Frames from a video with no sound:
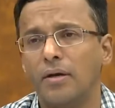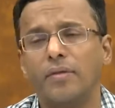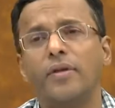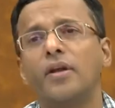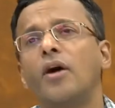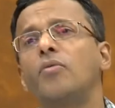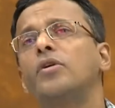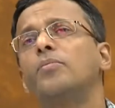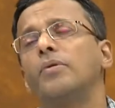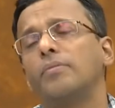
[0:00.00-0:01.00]
They are
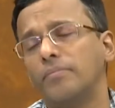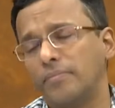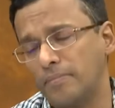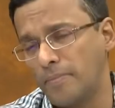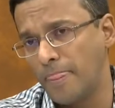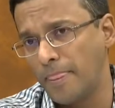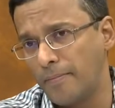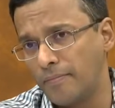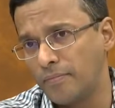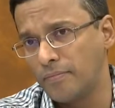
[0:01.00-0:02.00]
countable,
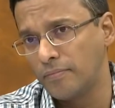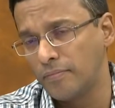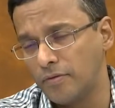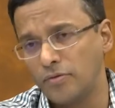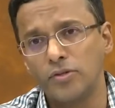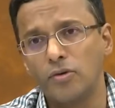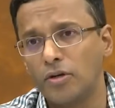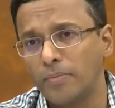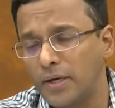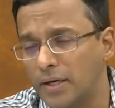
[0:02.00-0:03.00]
so it is
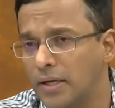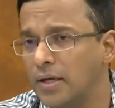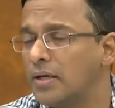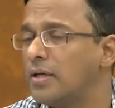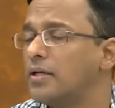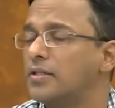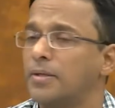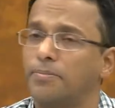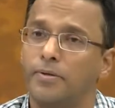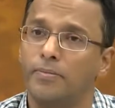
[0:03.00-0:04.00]
automatically
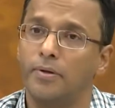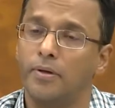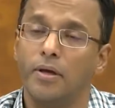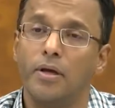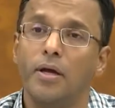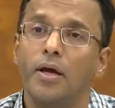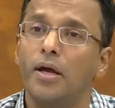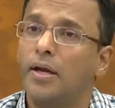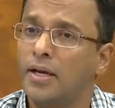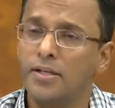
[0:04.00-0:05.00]
separable.
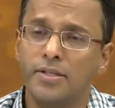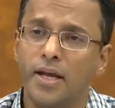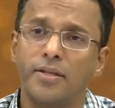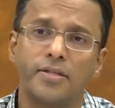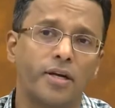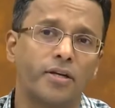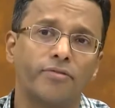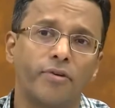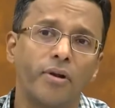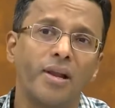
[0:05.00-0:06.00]
Let us take the set
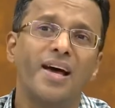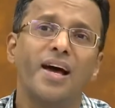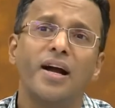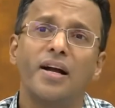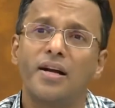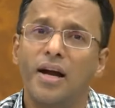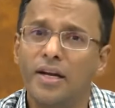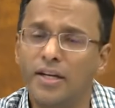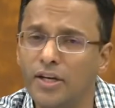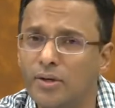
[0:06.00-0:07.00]
of all
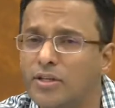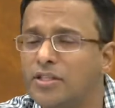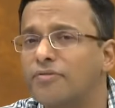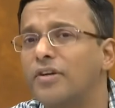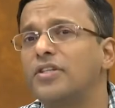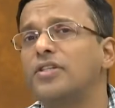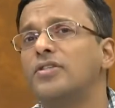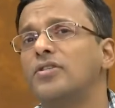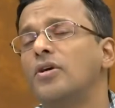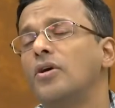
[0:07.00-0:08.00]
continuous
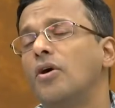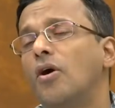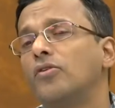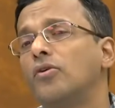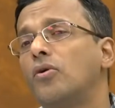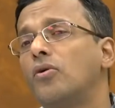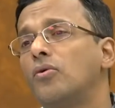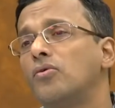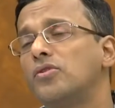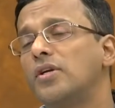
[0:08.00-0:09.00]
functions on the
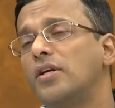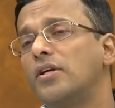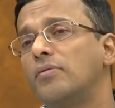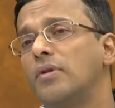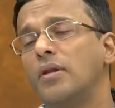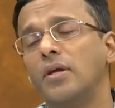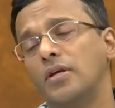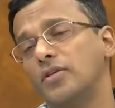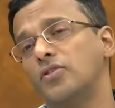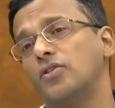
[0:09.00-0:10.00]
closed interval
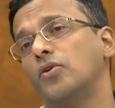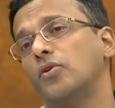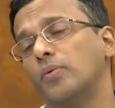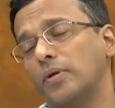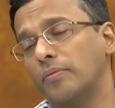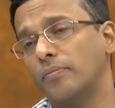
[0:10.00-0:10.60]
0, 1.